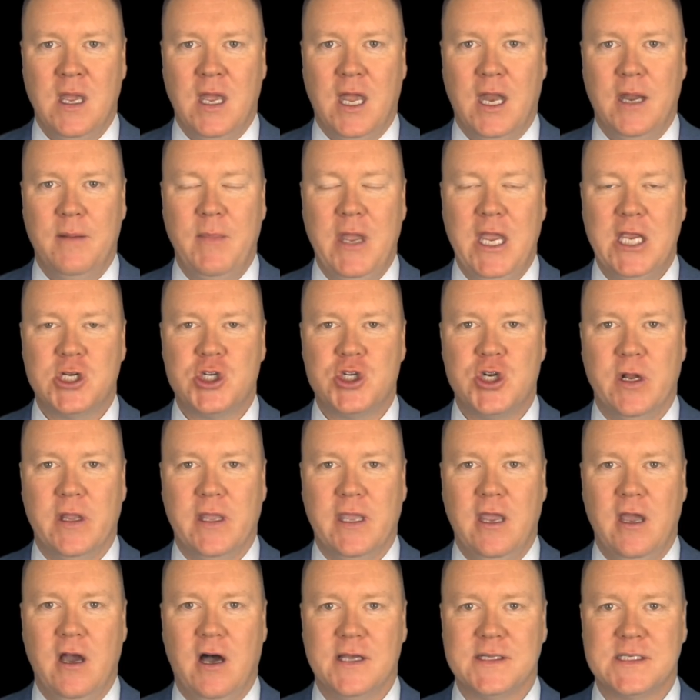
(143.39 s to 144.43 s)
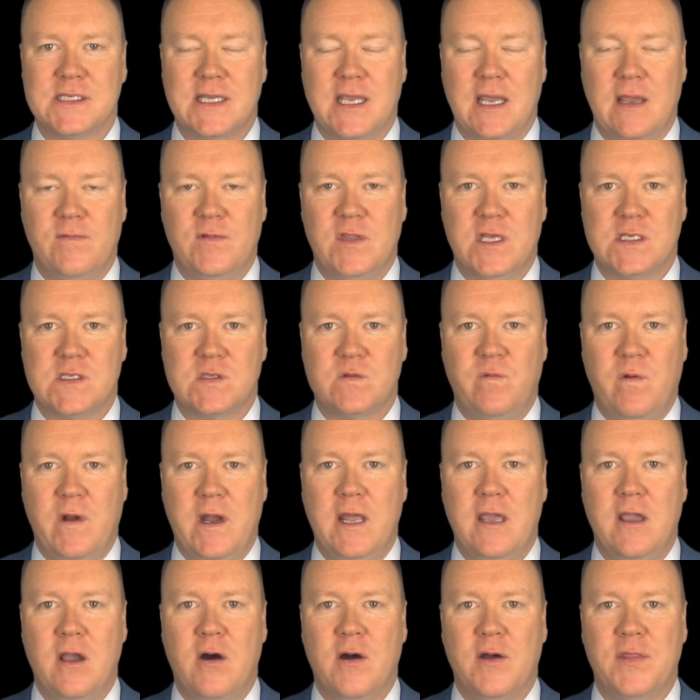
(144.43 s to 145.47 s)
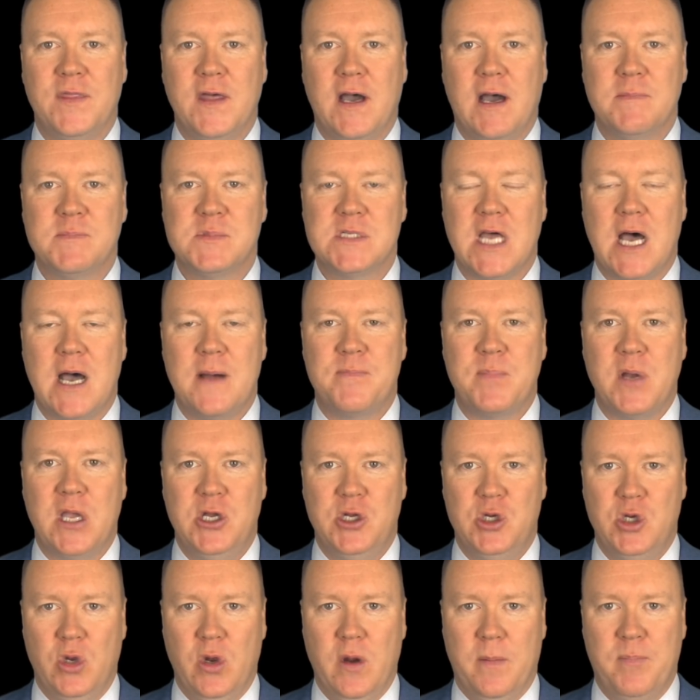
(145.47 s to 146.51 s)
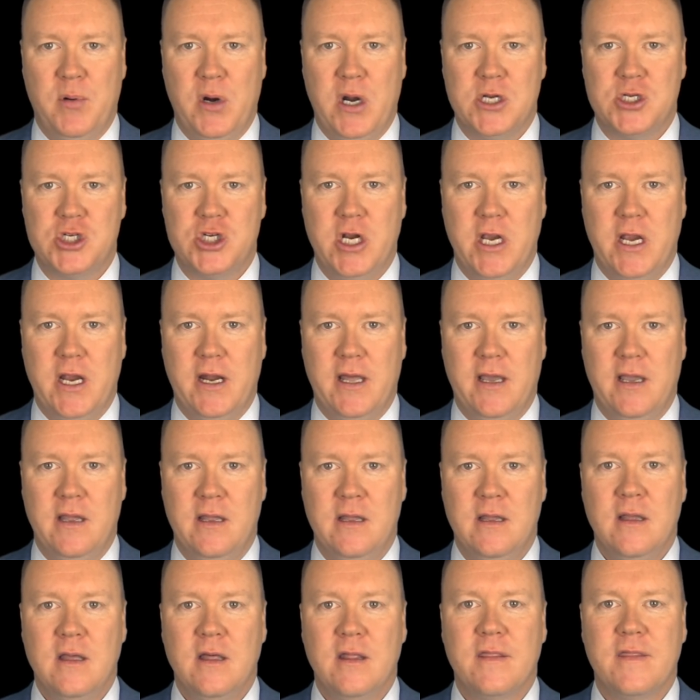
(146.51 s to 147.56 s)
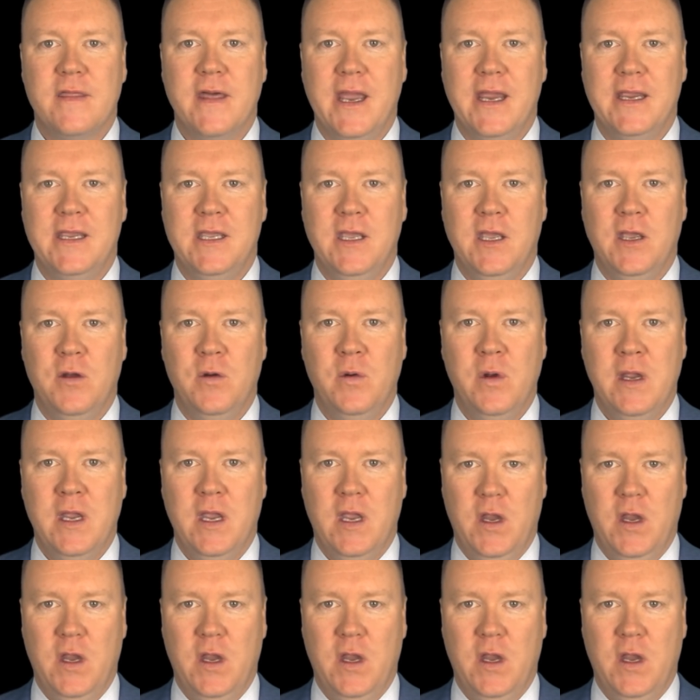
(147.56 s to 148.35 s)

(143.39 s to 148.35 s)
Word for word: And make sure that you also give this video a thumbs up. I do appreciate it. Thank you.